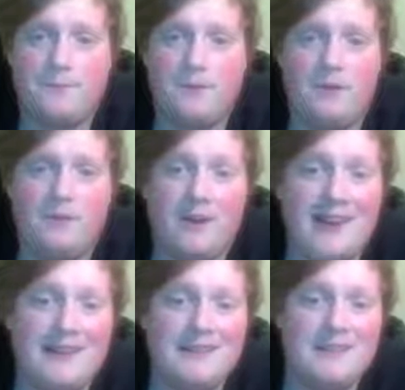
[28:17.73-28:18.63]
But if I
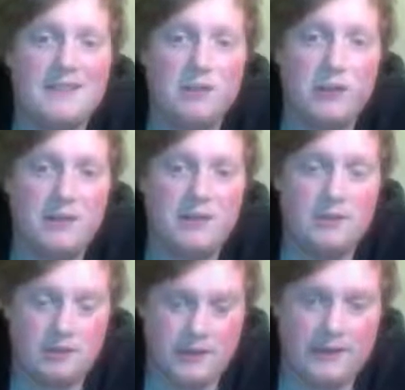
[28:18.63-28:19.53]
hadn't
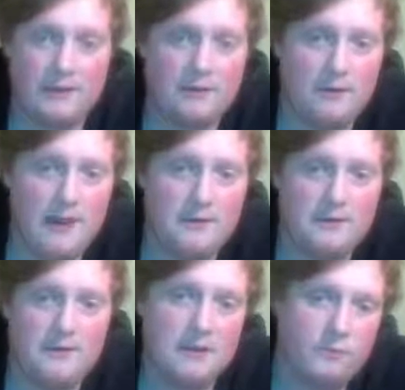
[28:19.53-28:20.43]
taken on that
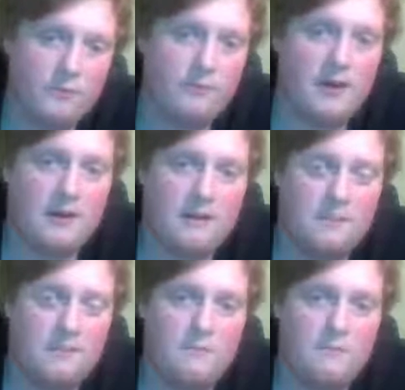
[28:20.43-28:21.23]
would have been